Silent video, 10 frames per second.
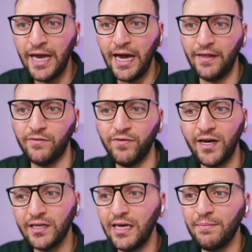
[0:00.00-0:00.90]
And then
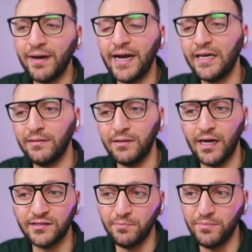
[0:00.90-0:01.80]
finally, I'm going to add a, a
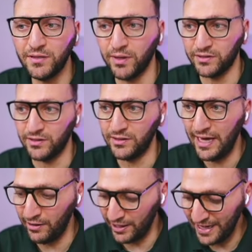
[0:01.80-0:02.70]
submit button.
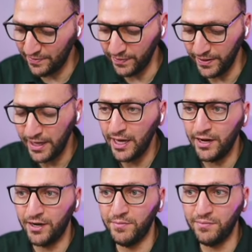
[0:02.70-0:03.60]
Now, again,
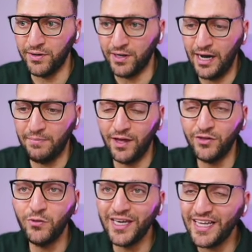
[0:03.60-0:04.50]
remember, I'm not
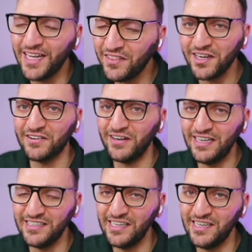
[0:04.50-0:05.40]
doing anything
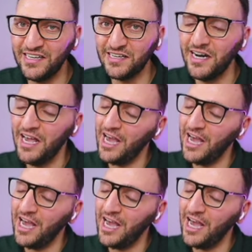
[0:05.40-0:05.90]
crazy here.